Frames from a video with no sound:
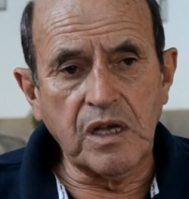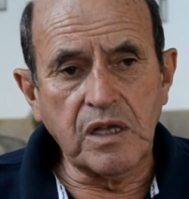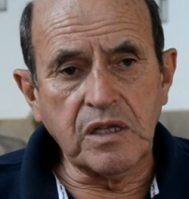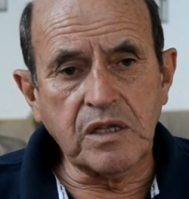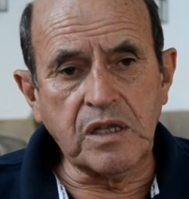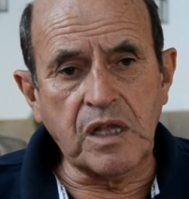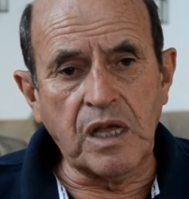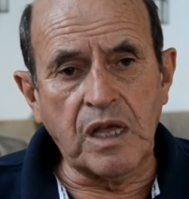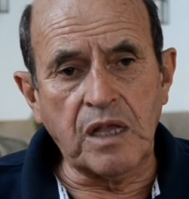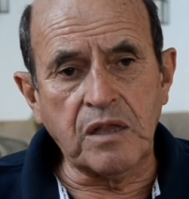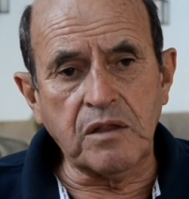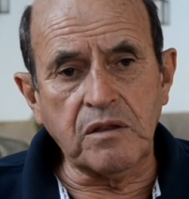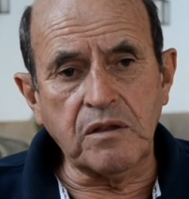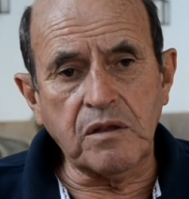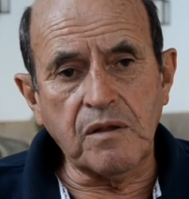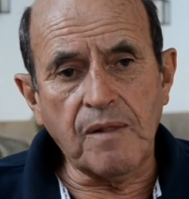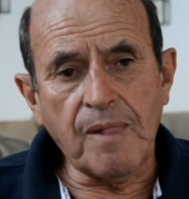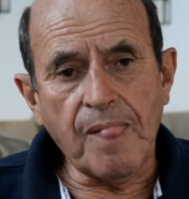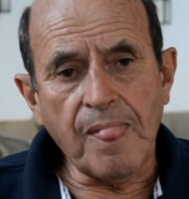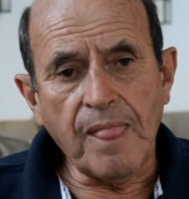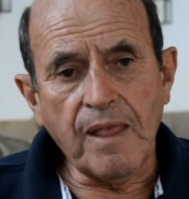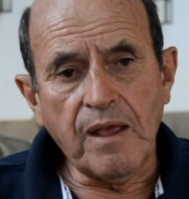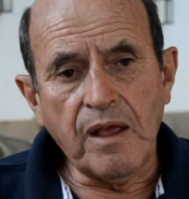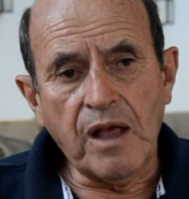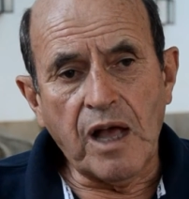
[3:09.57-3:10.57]
Then
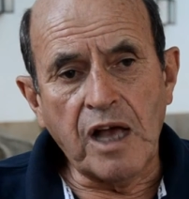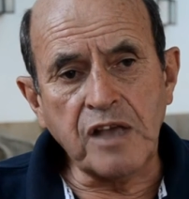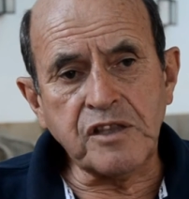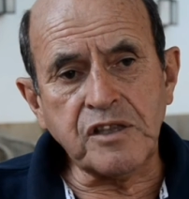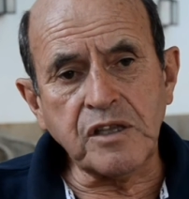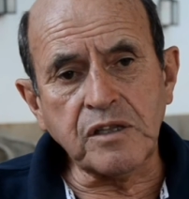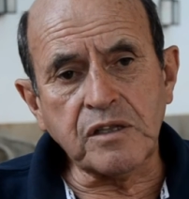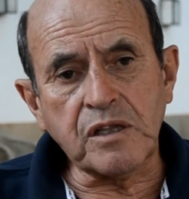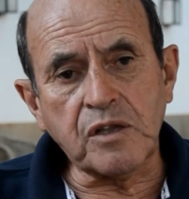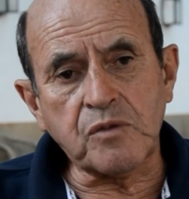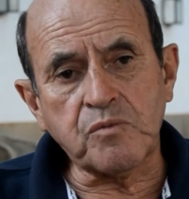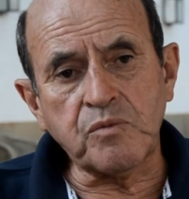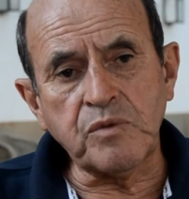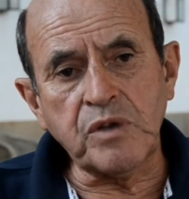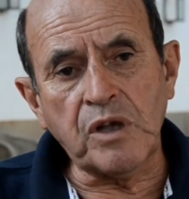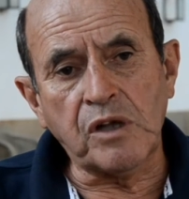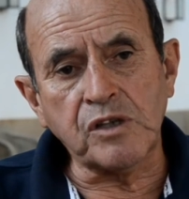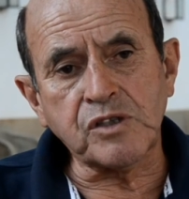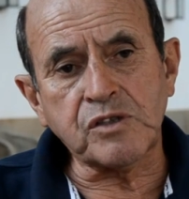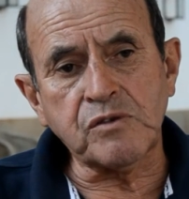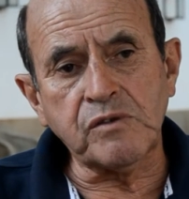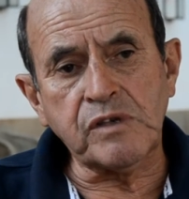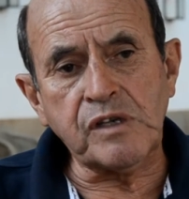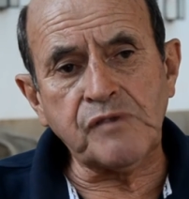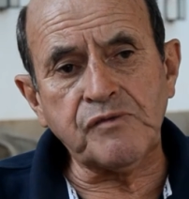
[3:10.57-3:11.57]
I think that we
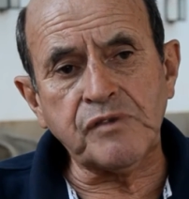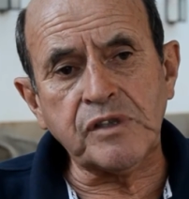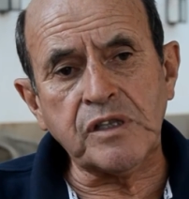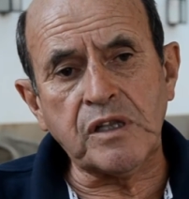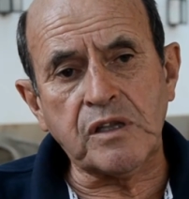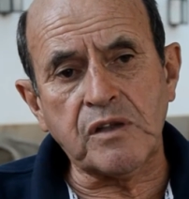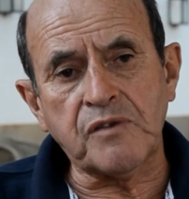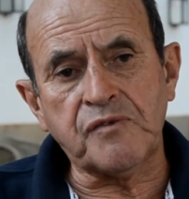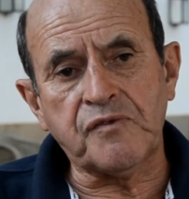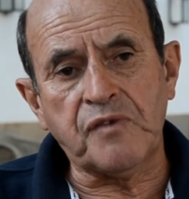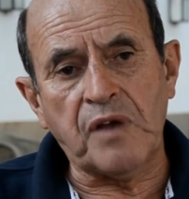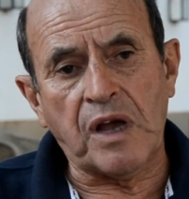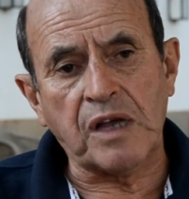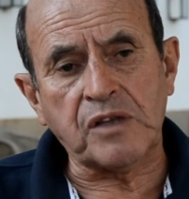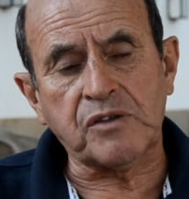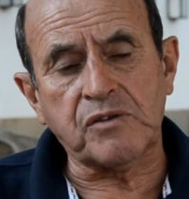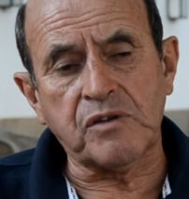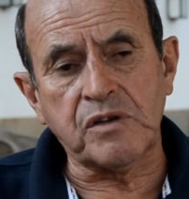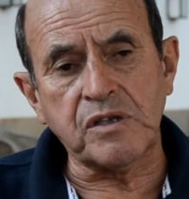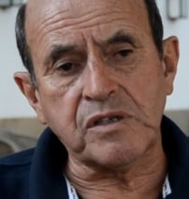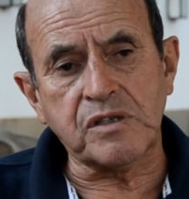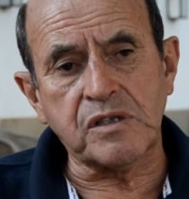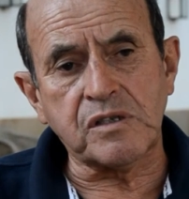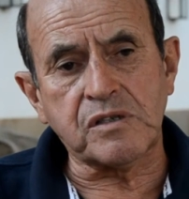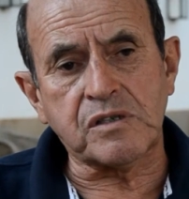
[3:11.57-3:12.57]
also have another
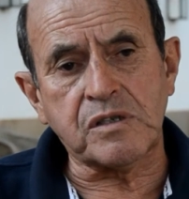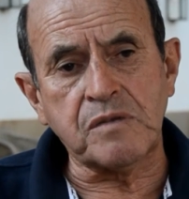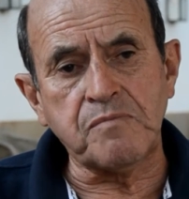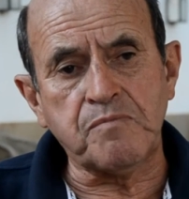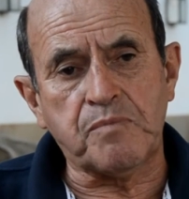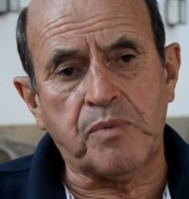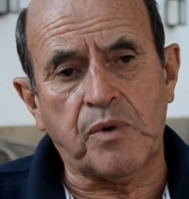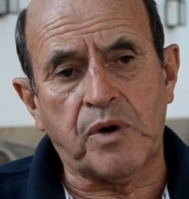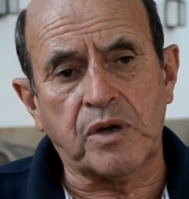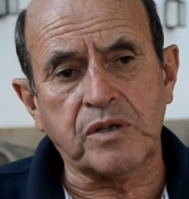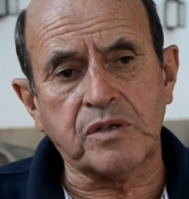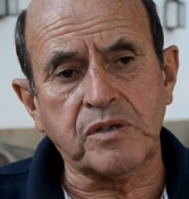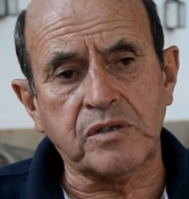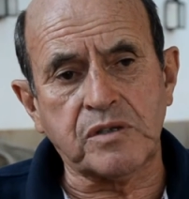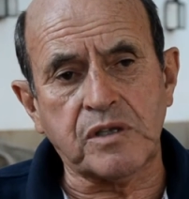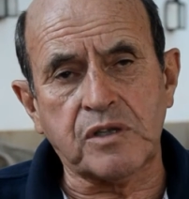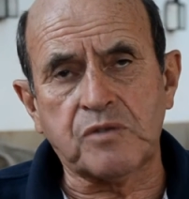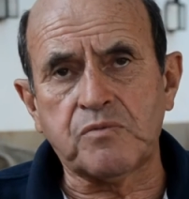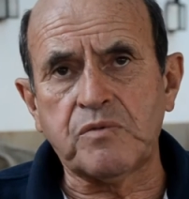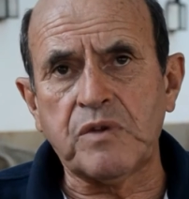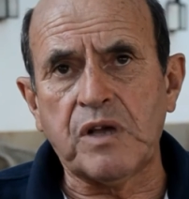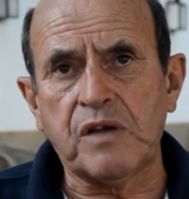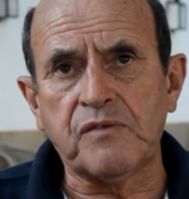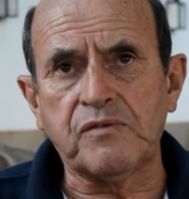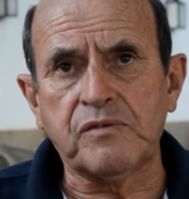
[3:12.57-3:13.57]
factor that's important,
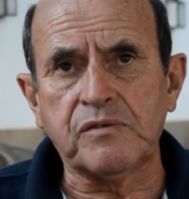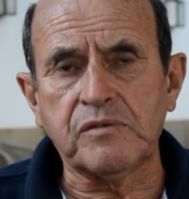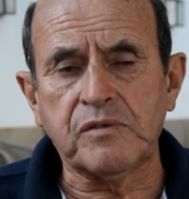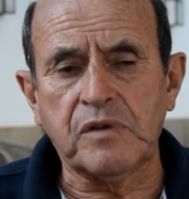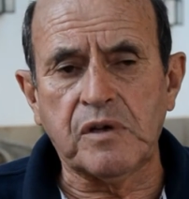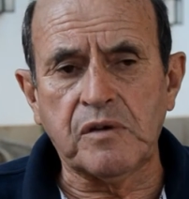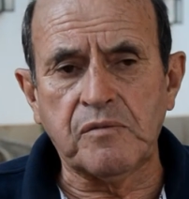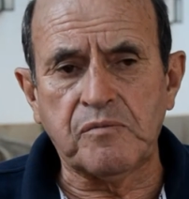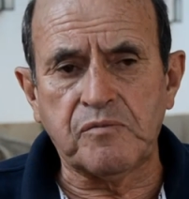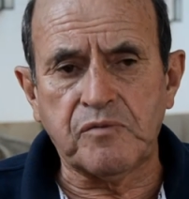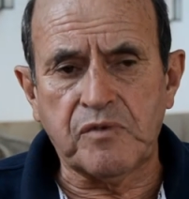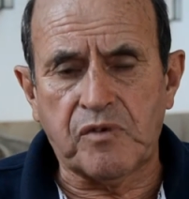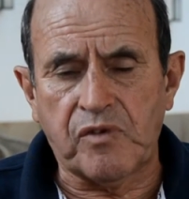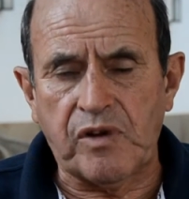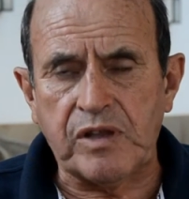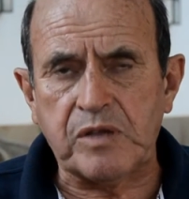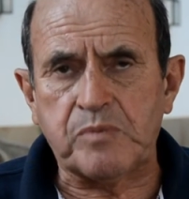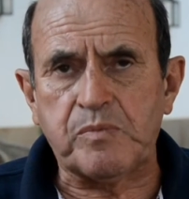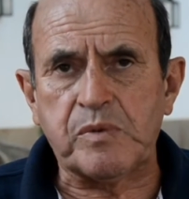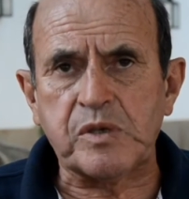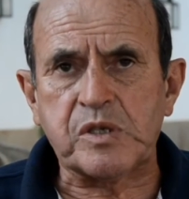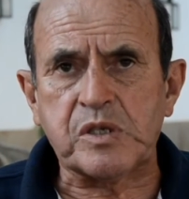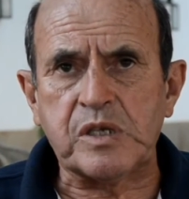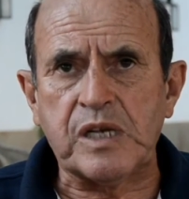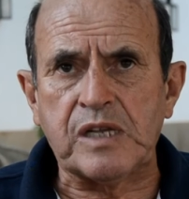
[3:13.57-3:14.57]
that we have a great
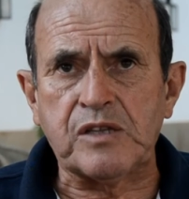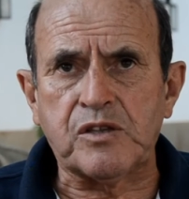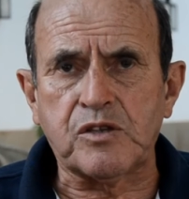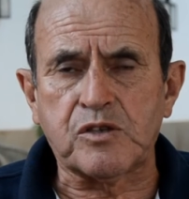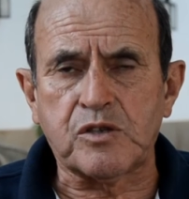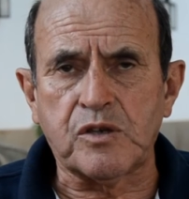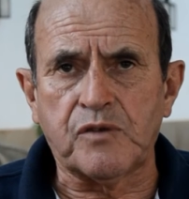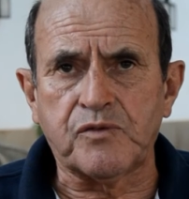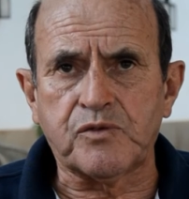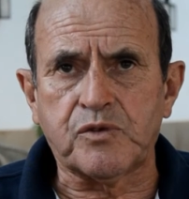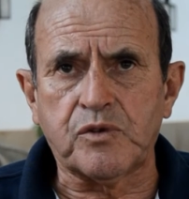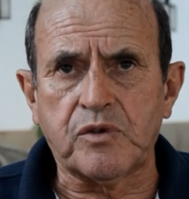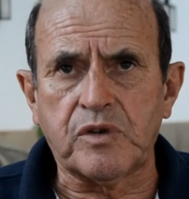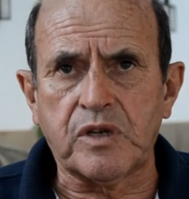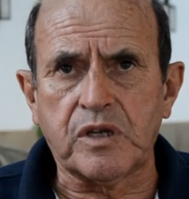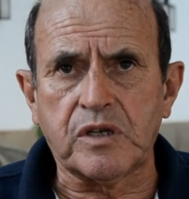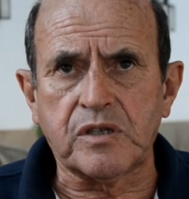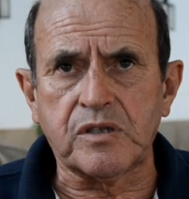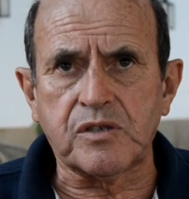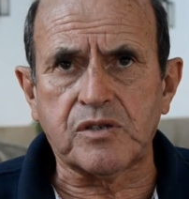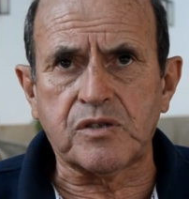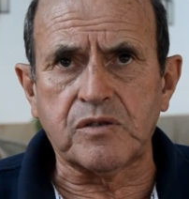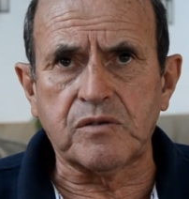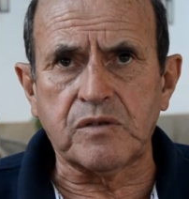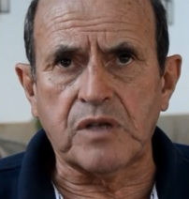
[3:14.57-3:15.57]
percentage of Touriga
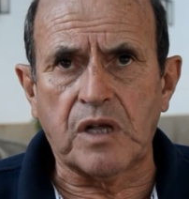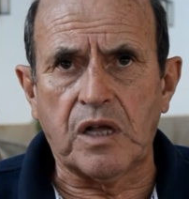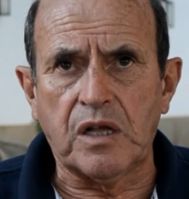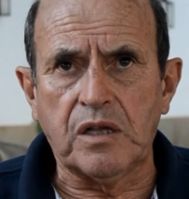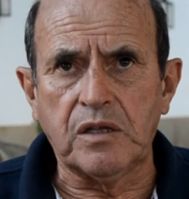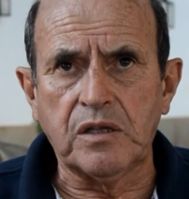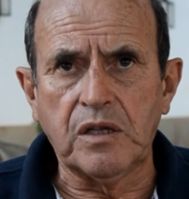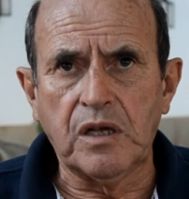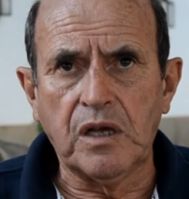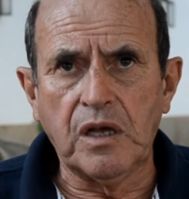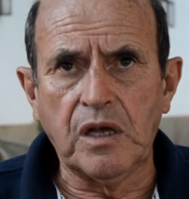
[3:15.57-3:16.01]
Nacional.